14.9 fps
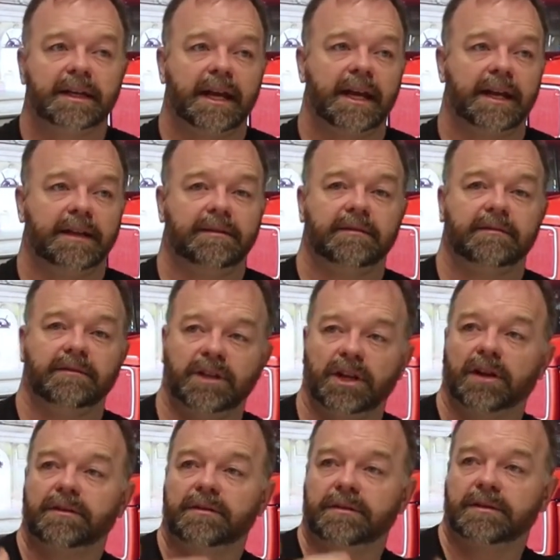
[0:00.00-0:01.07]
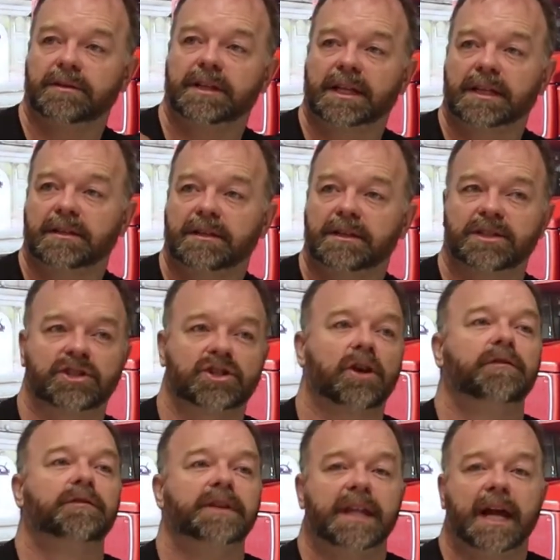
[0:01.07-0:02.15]
and you know, to
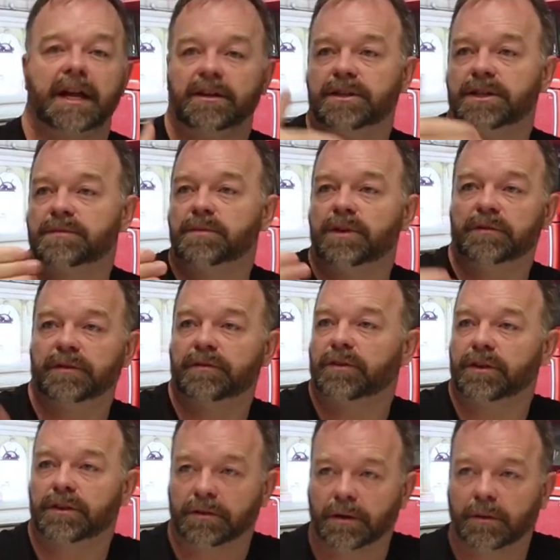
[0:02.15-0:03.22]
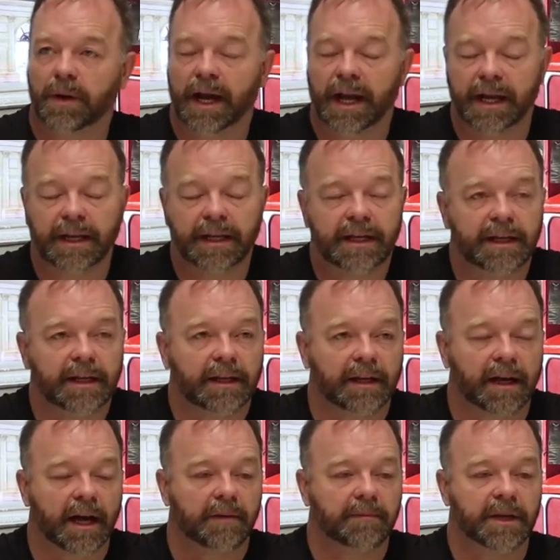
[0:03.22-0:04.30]
soften that, you just move it further away.
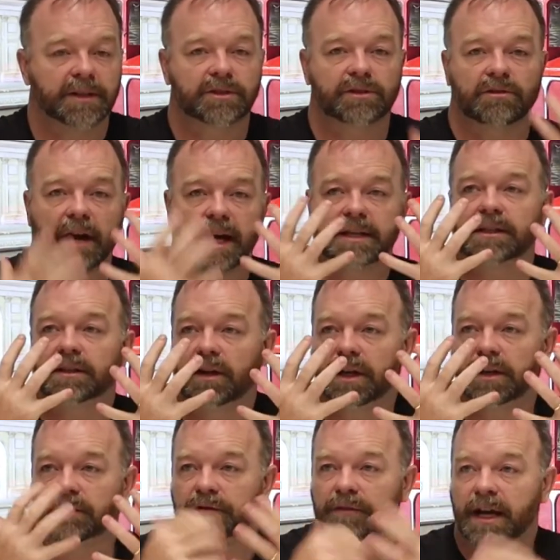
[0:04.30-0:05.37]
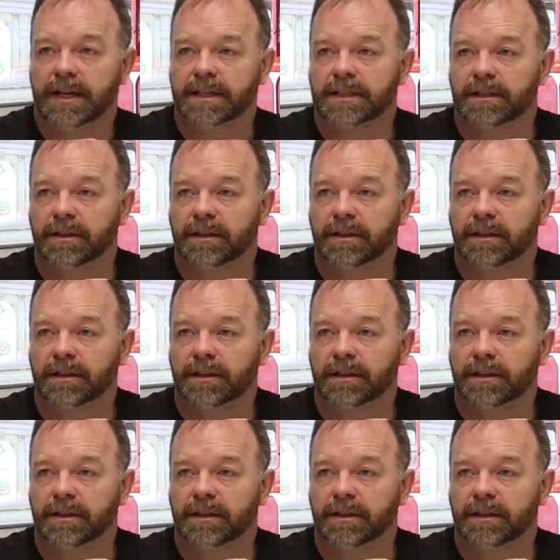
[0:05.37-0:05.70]
It's great to light your face.